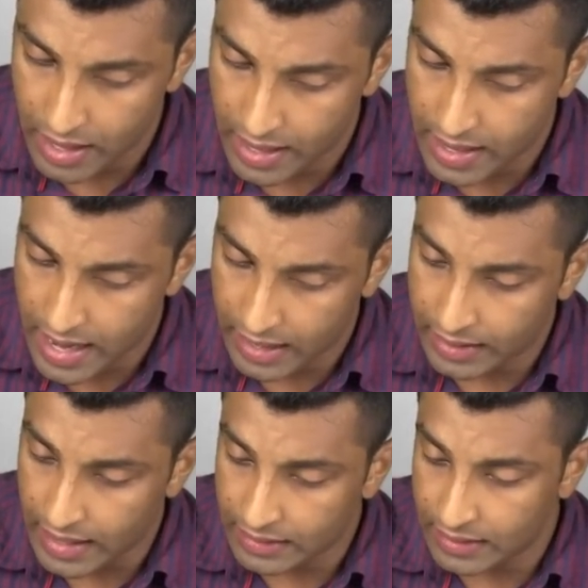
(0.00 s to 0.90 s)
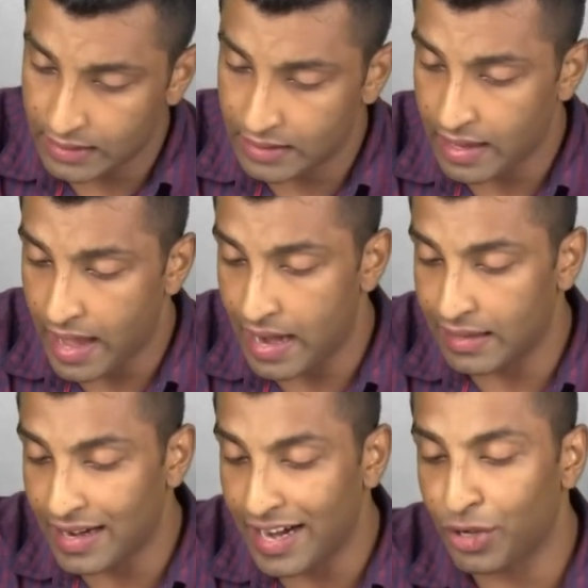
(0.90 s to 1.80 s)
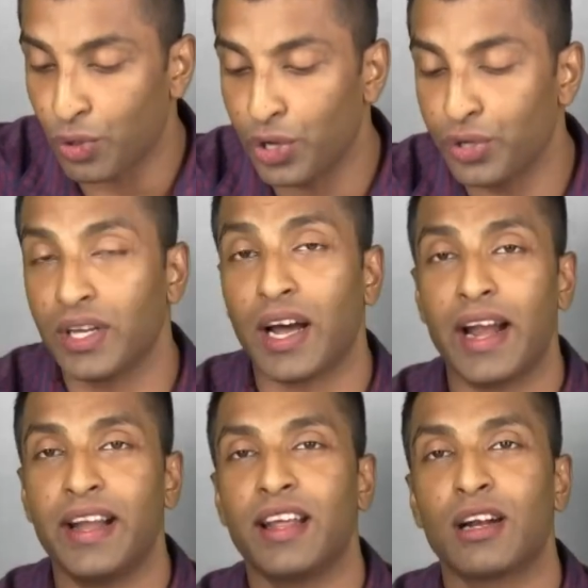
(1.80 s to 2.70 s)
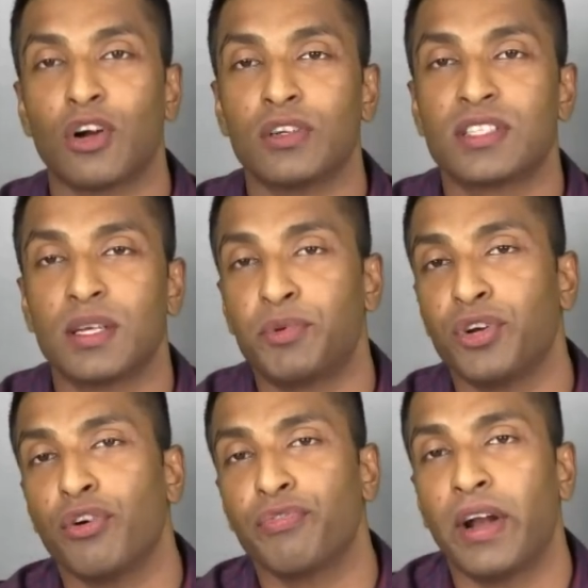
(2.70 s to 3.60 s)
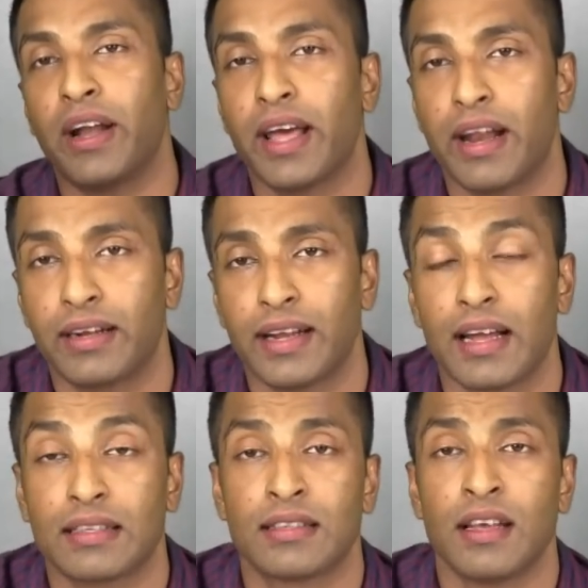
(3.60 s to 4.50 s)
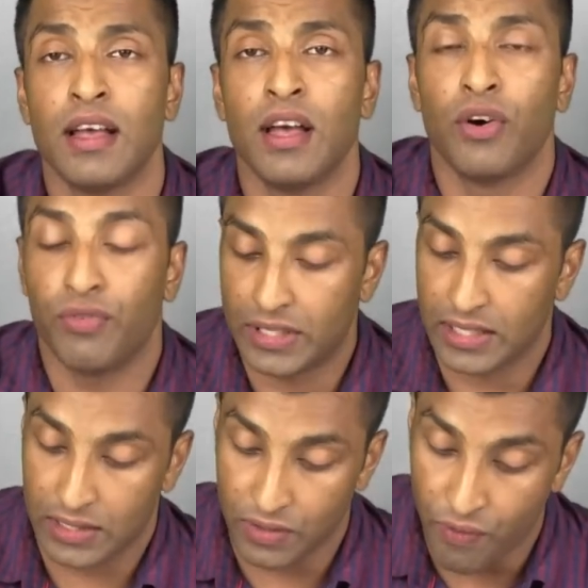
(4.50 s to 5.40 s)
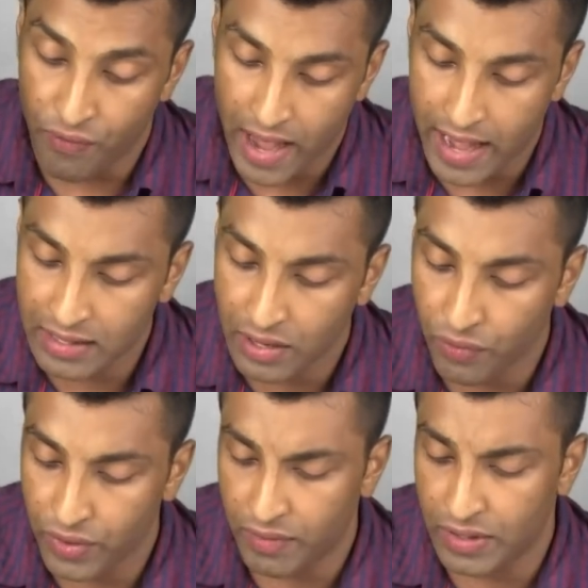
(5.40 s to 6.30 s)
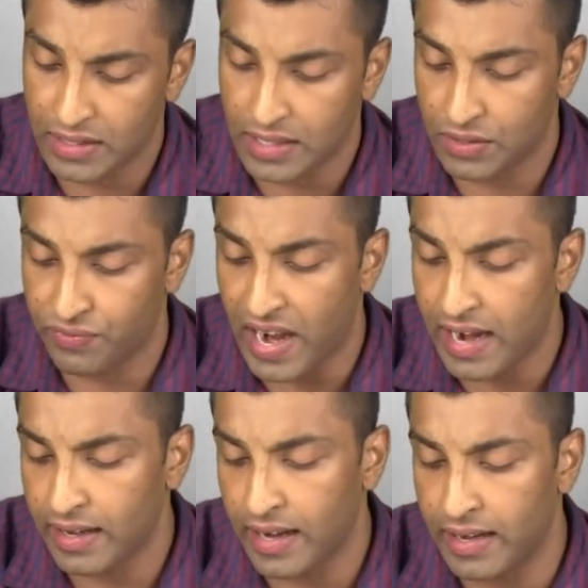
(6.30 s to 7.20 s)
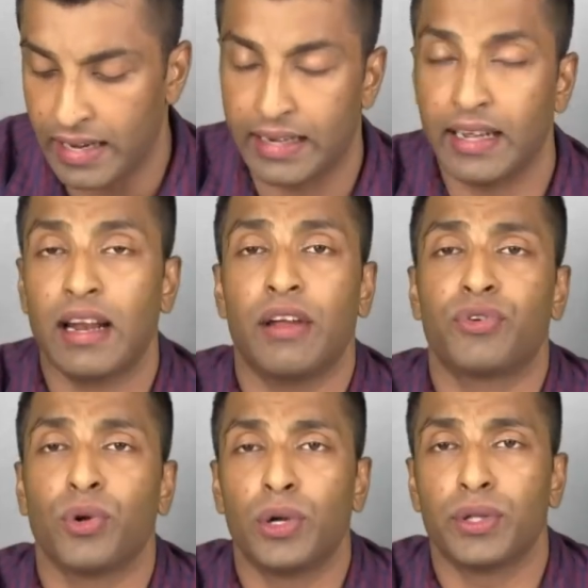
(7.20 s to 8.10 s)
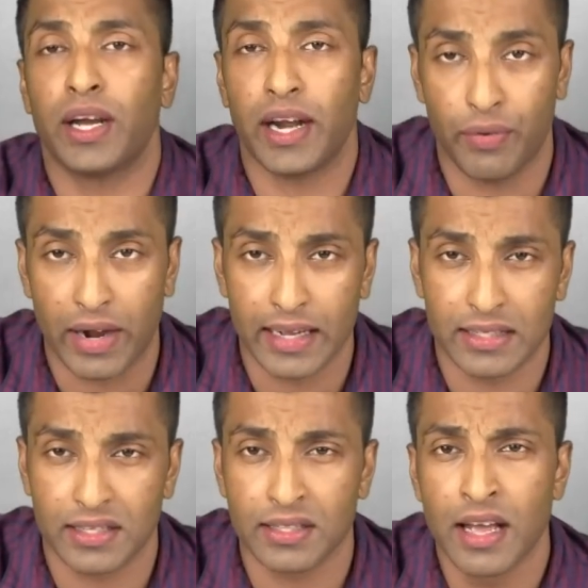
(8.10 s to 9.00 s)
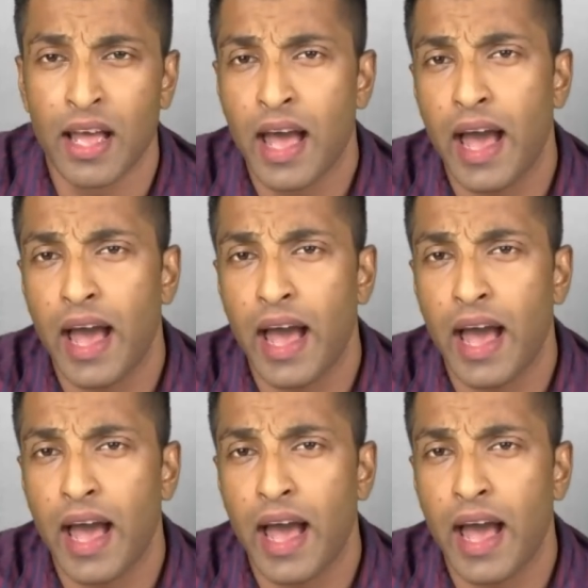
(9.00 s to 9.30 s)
and then I told you the ideal concept of indirect tax, which is VAT. We have discussed VAT in detail. I've told you the advantages,